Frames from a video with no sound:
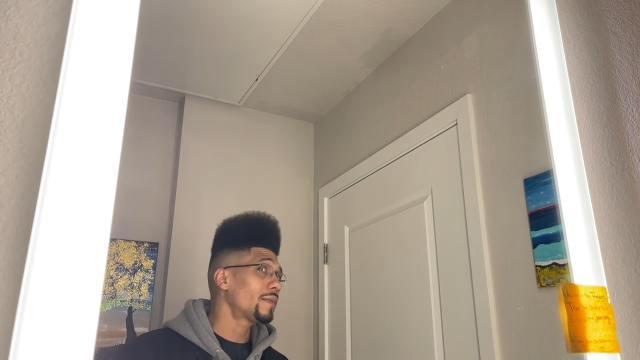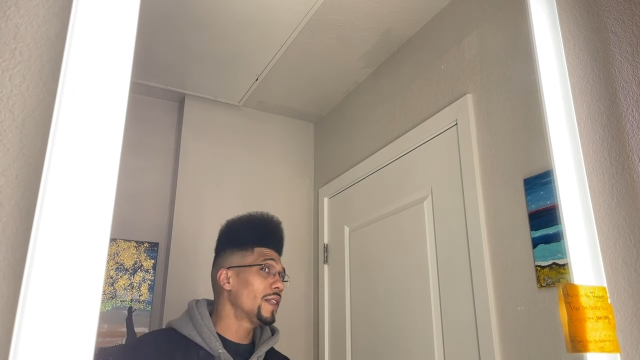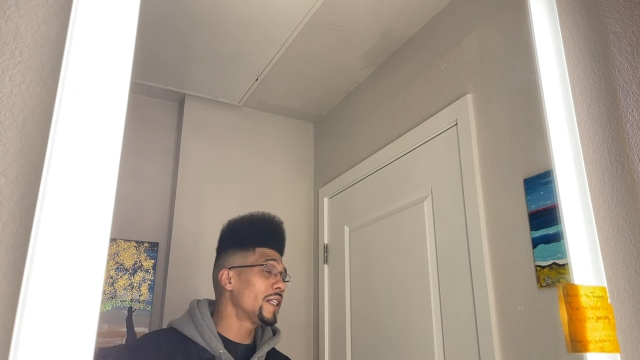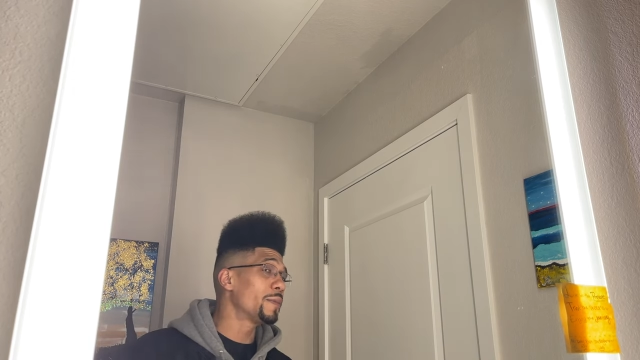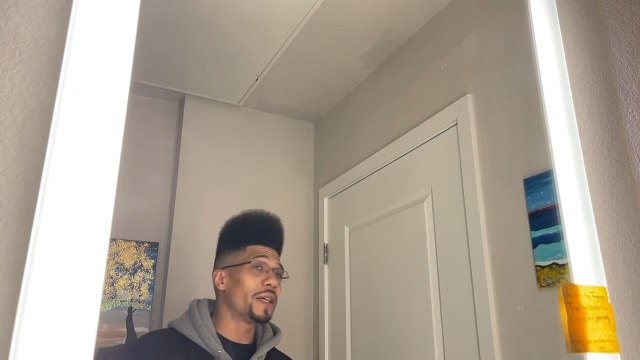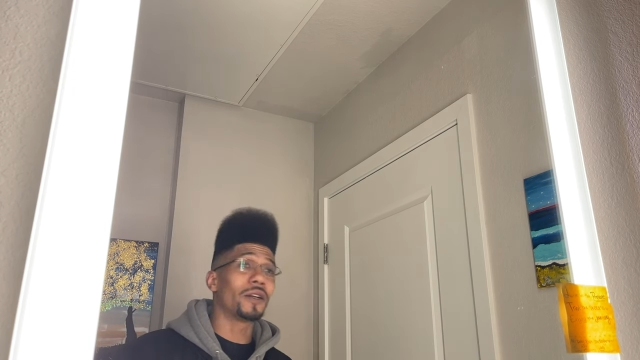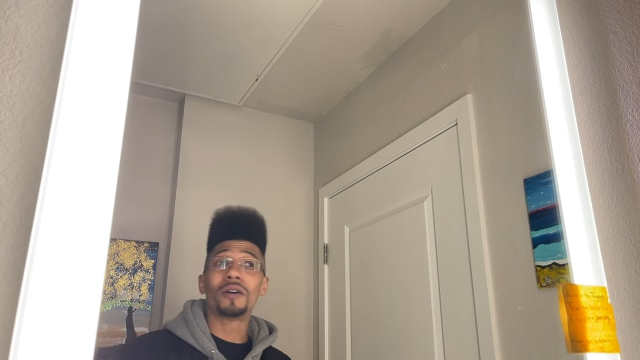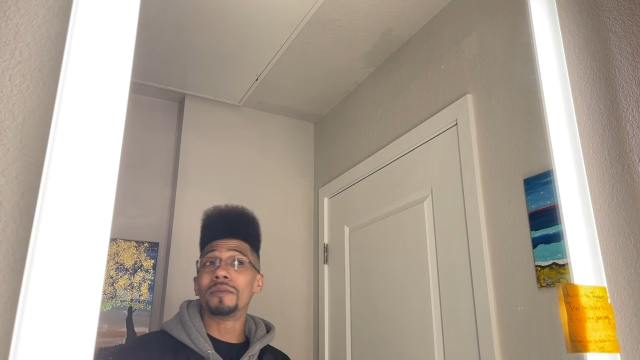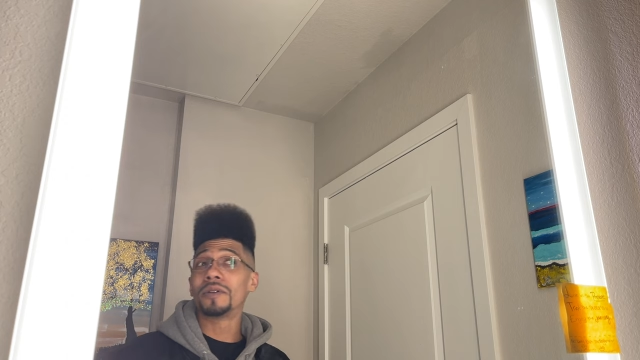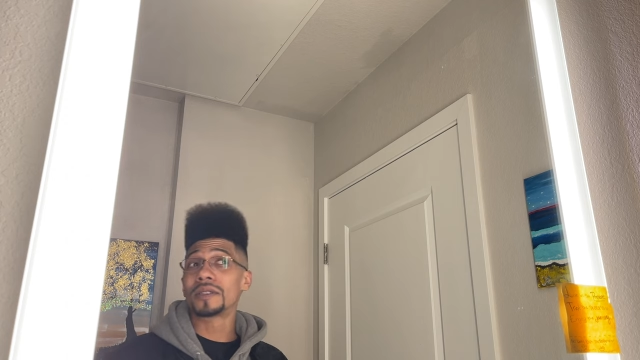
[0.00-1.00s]
It's been
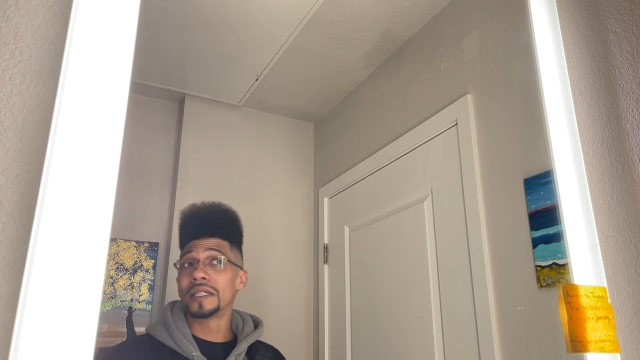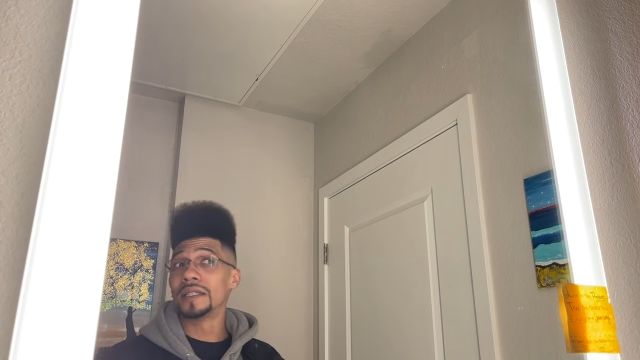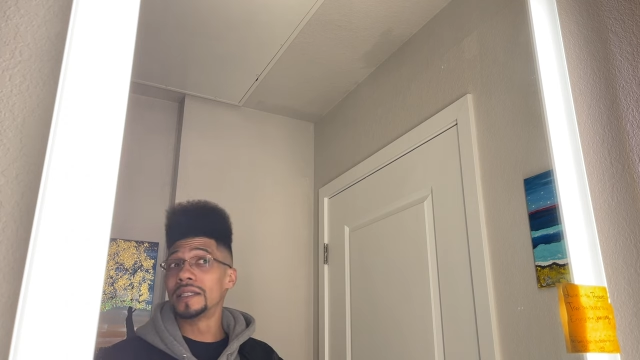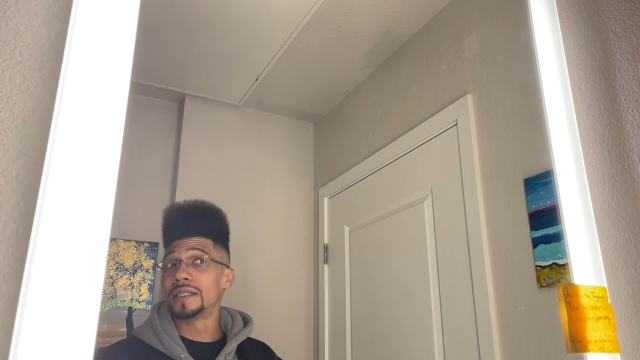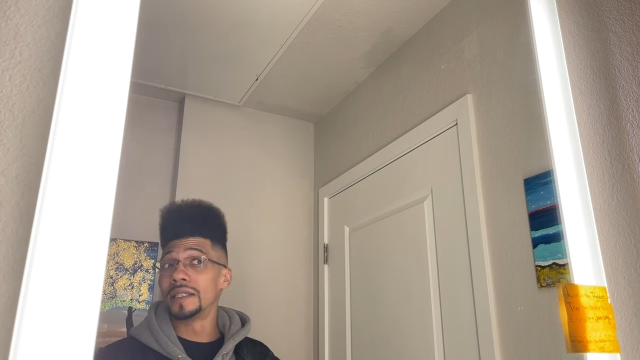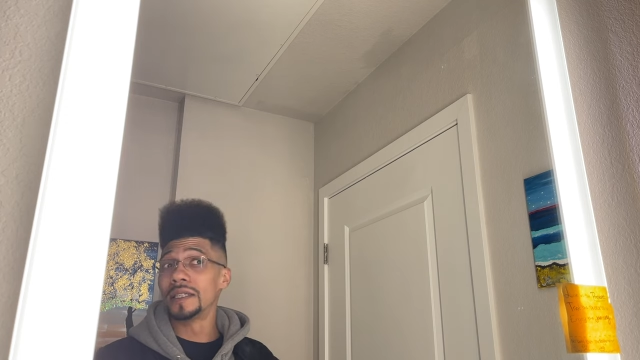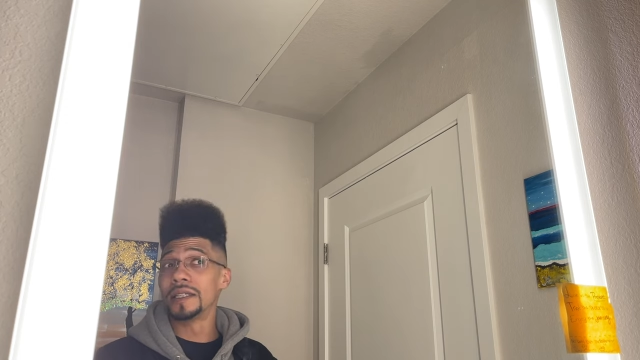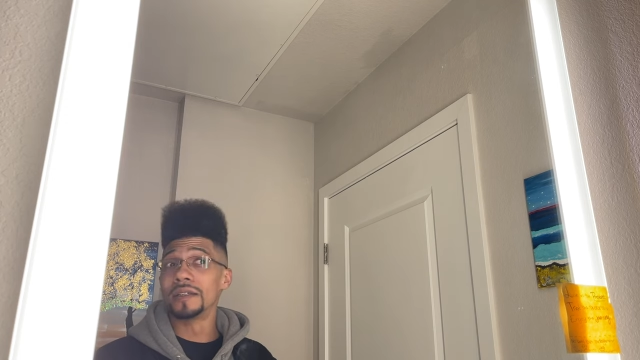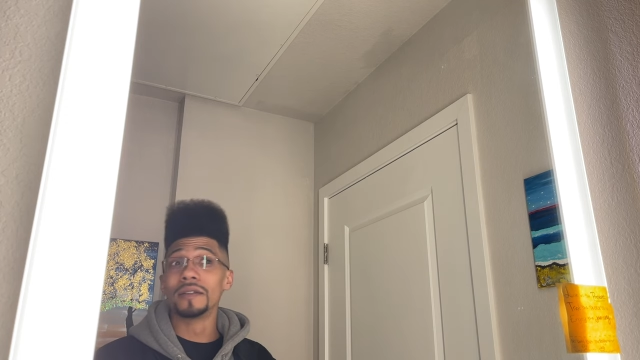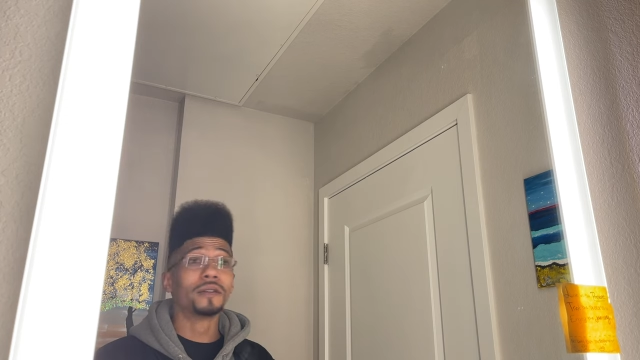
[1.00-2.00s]
almost at least a
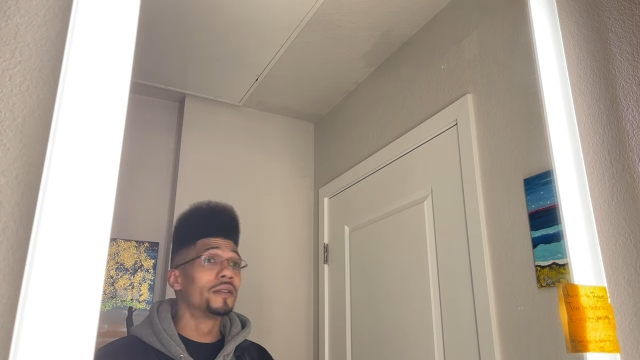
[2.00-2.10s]
year.